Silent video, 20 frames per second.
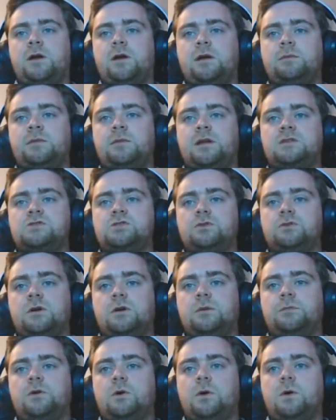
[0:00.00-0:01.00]
not sure.
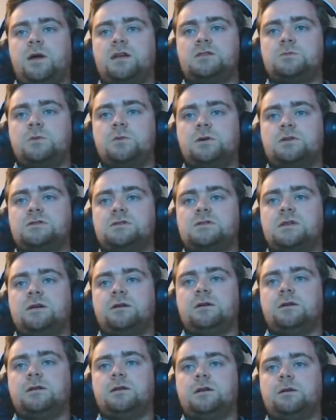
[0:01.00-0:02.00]
I'm no experts now
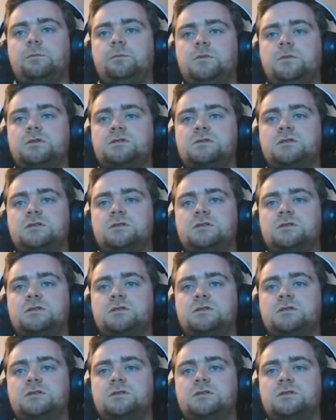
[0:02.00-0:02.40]
on the numbers.